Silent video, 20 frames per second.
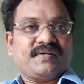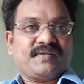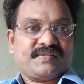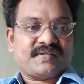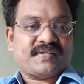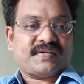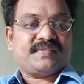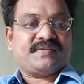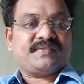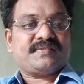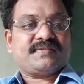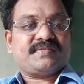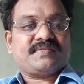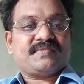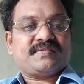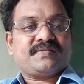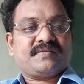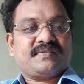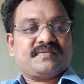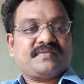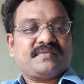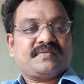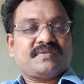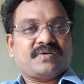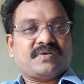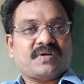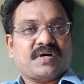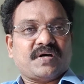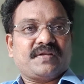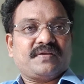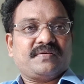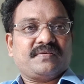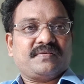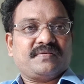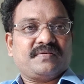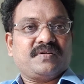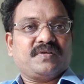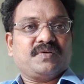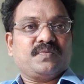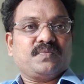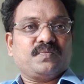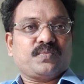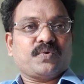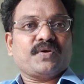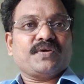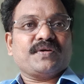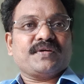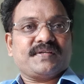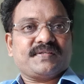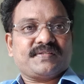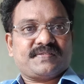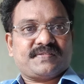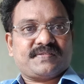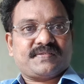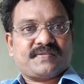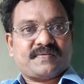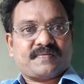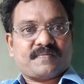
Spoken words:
science or in politics